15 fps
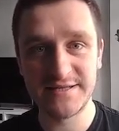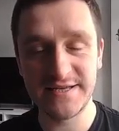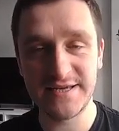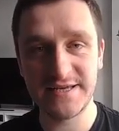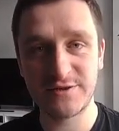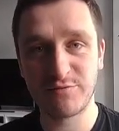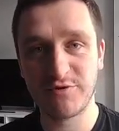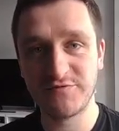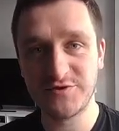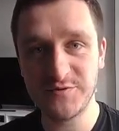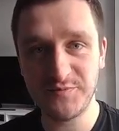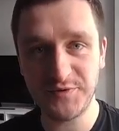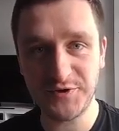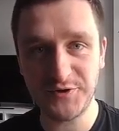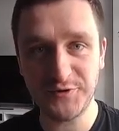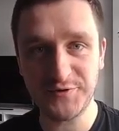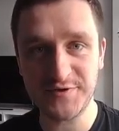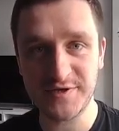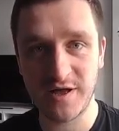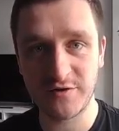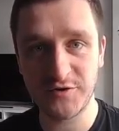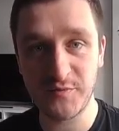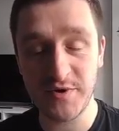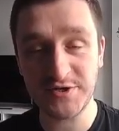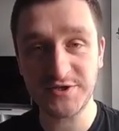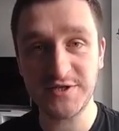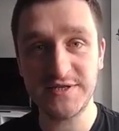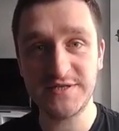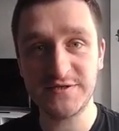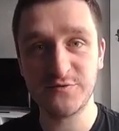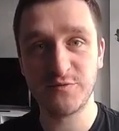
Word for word: did with GPUs and other machines.